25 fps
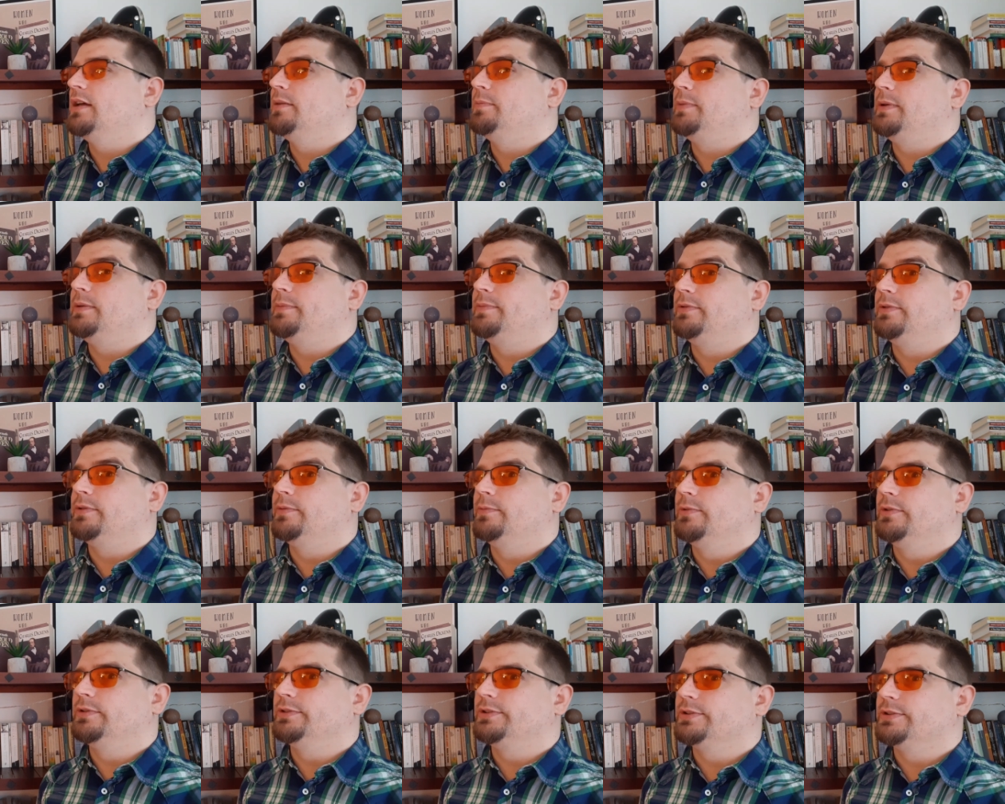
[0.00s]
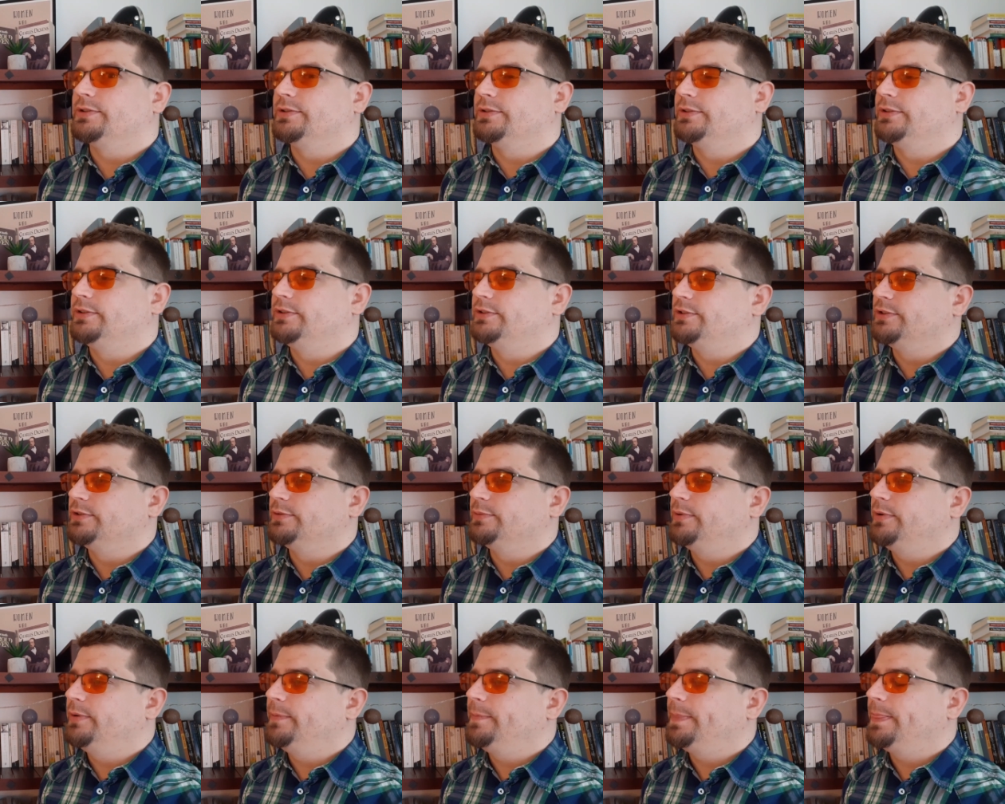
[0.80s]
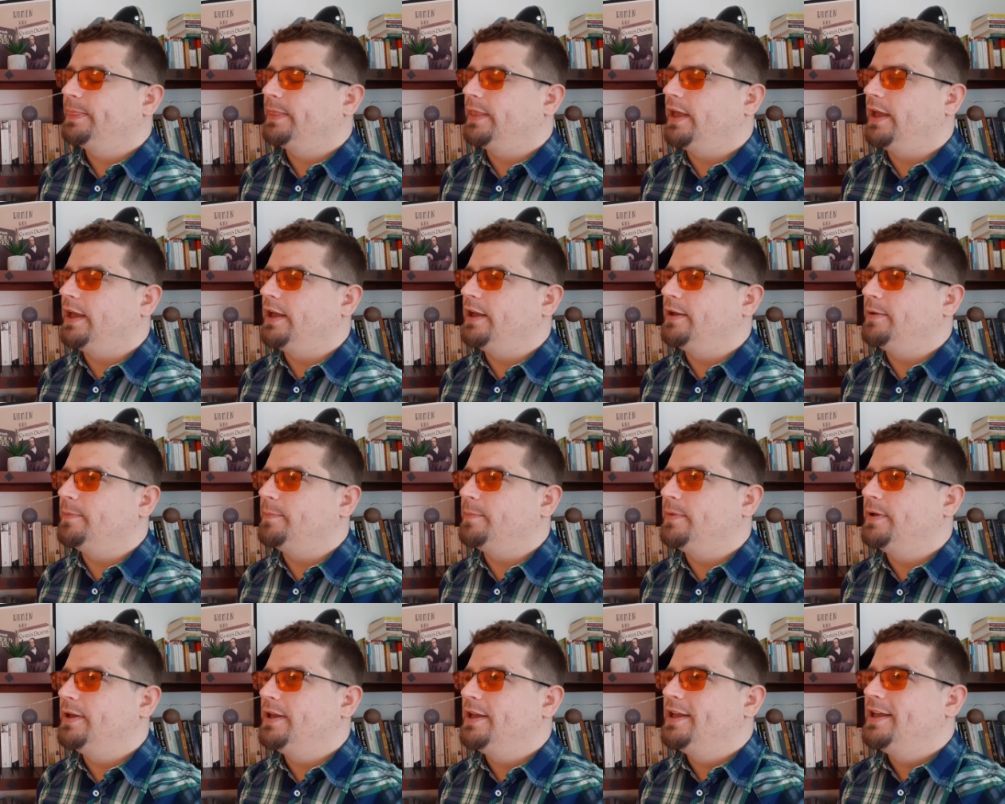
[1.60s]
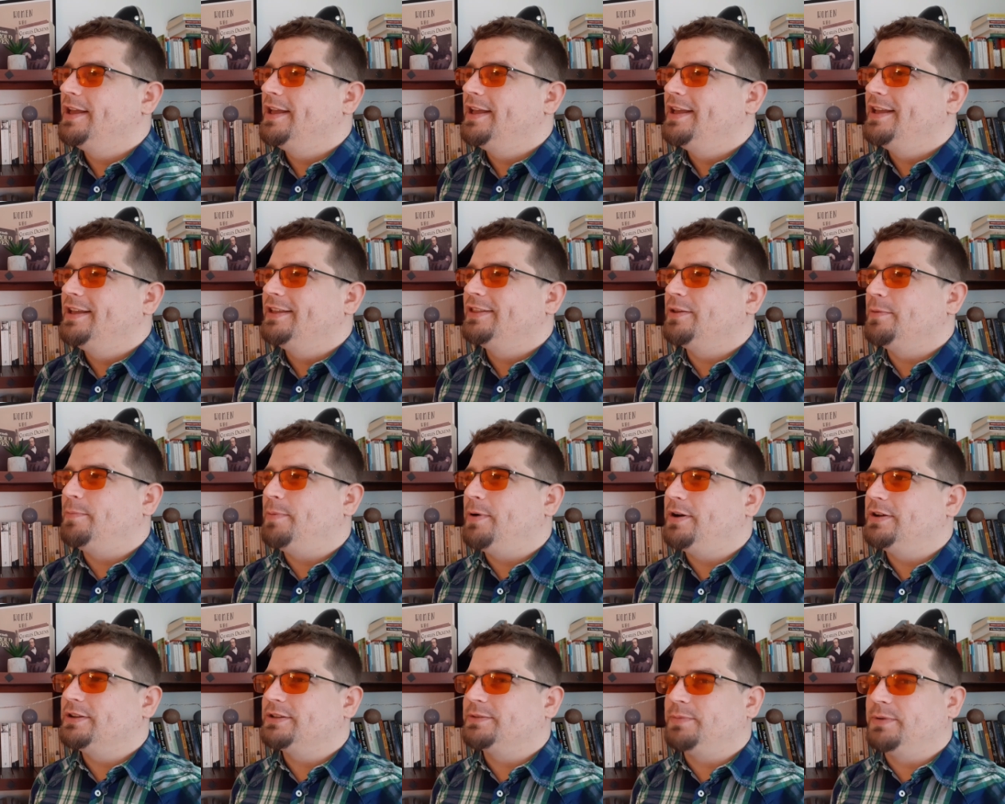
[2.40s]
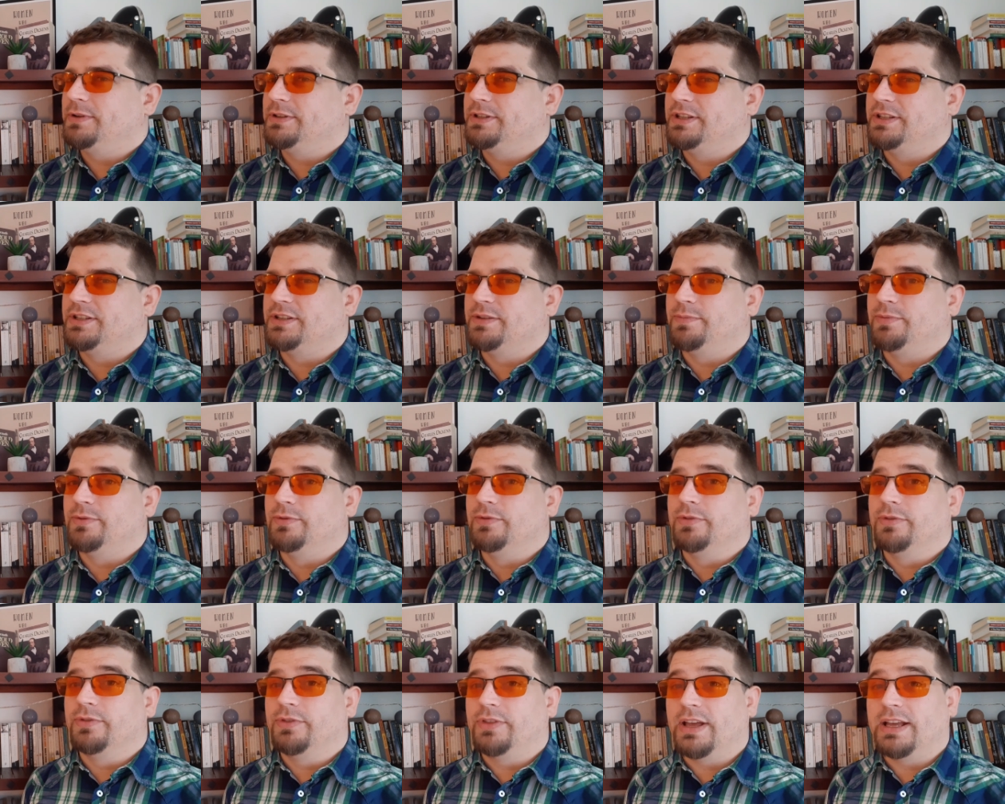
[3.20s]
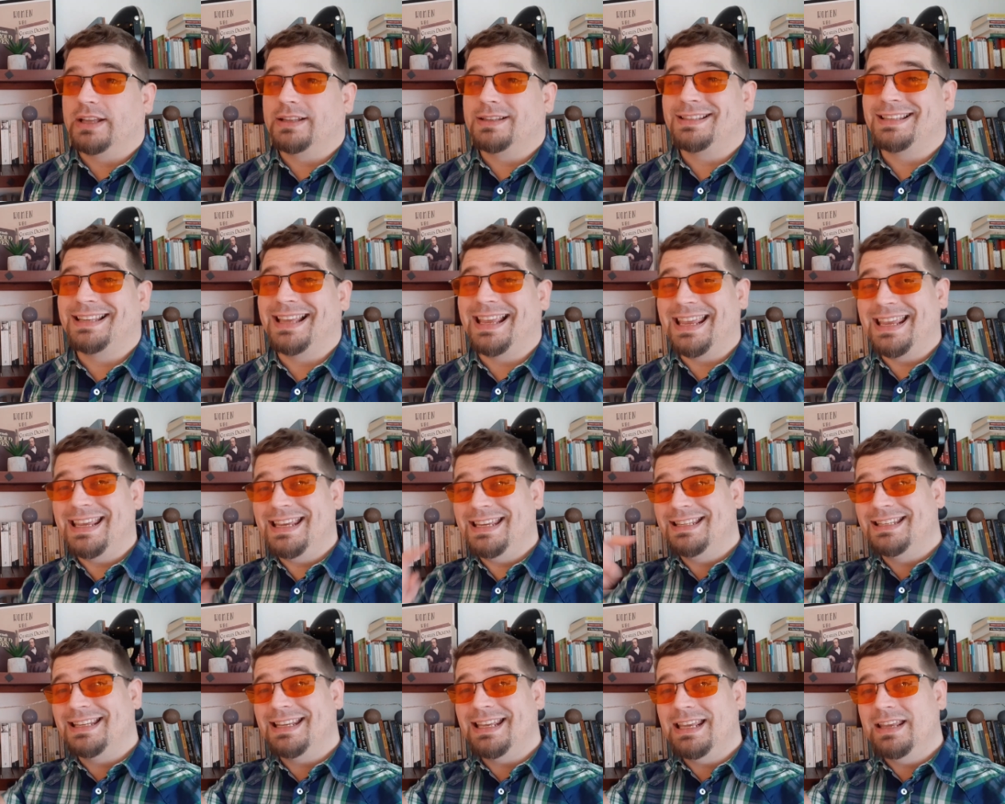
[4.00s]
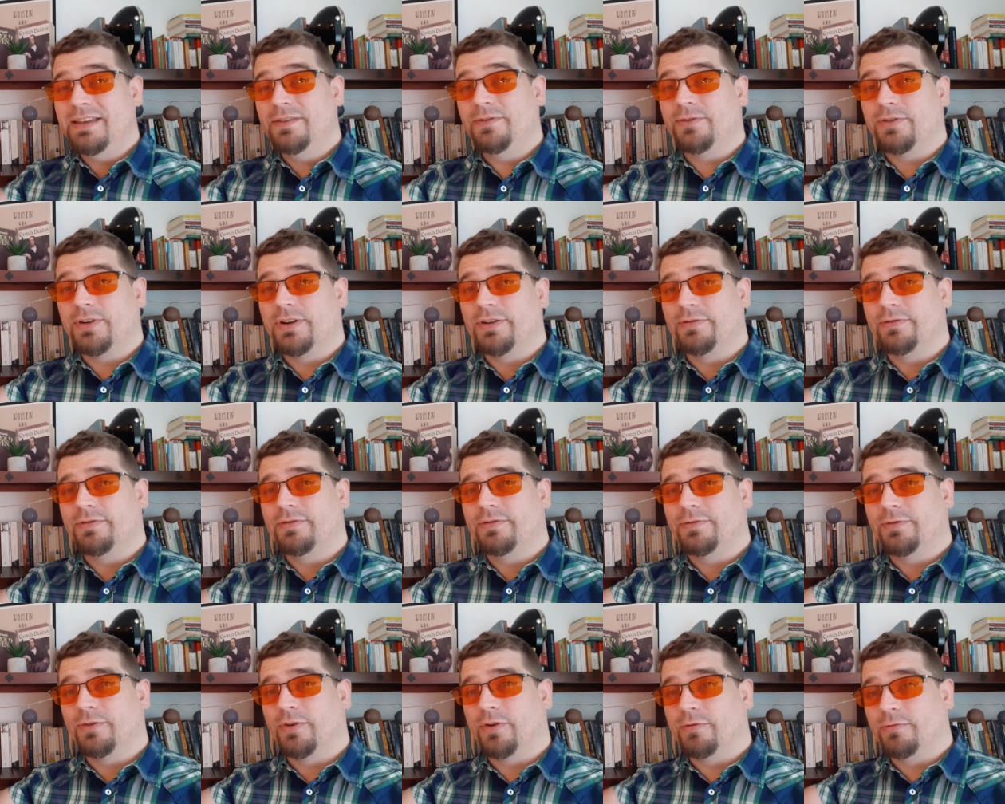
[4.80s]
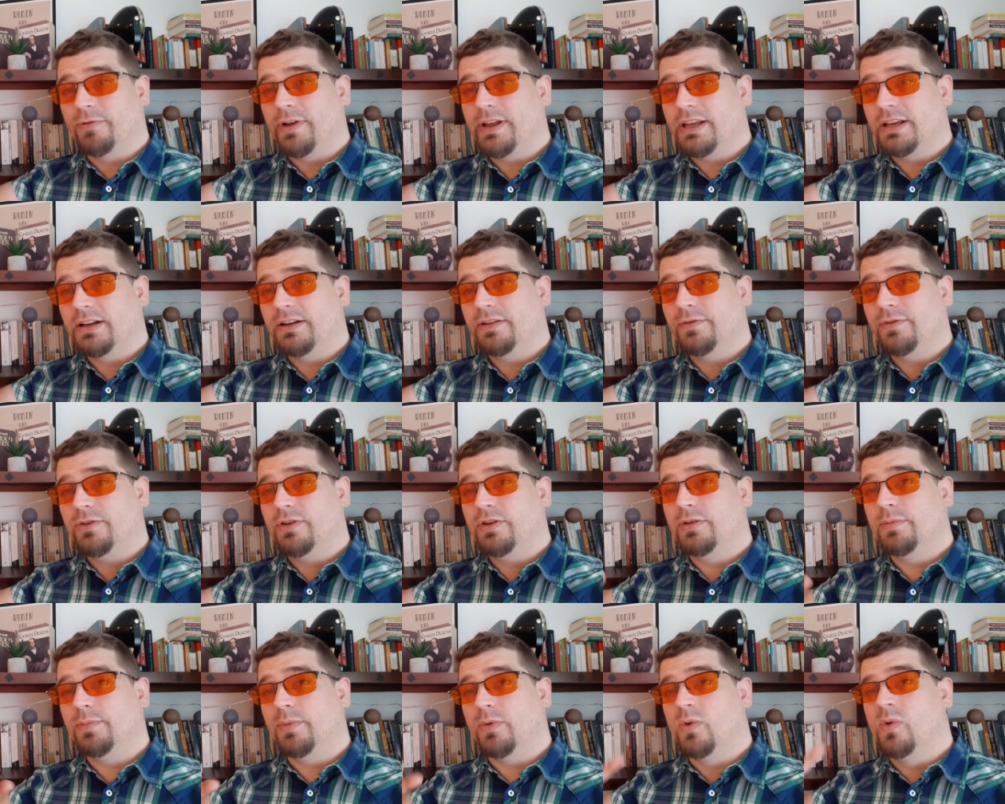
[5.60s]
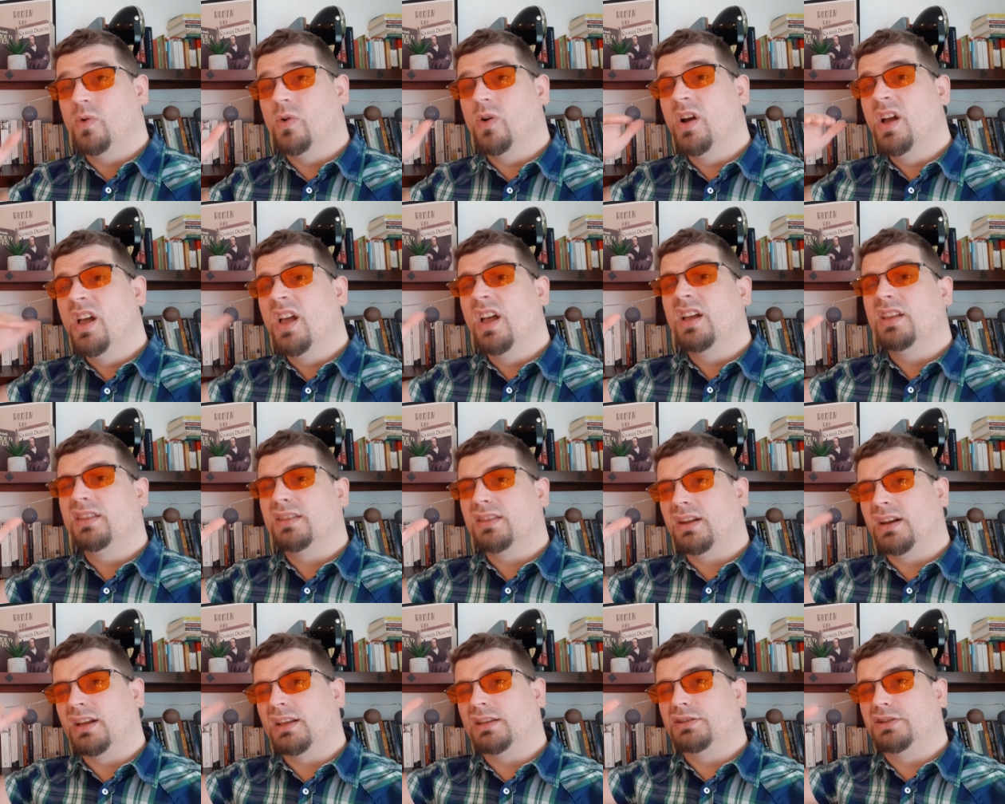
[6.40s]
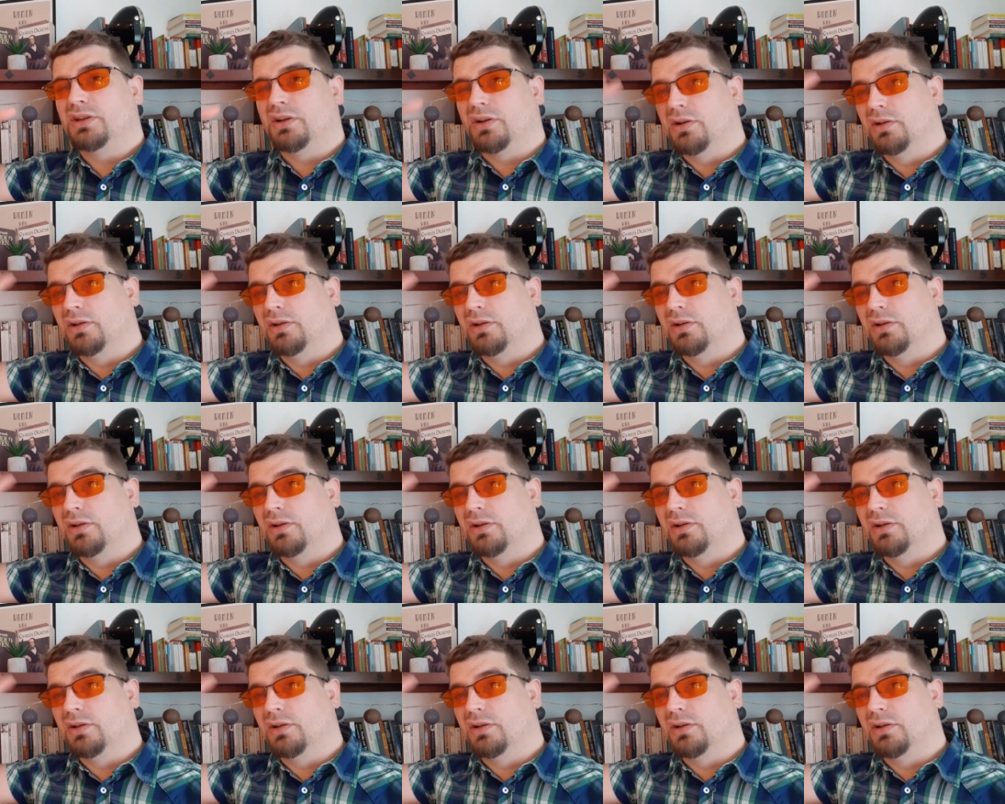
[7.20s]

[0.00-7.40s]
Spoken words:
People can watch us on YouTube. The past participle, that's ed for a regular verb, or treća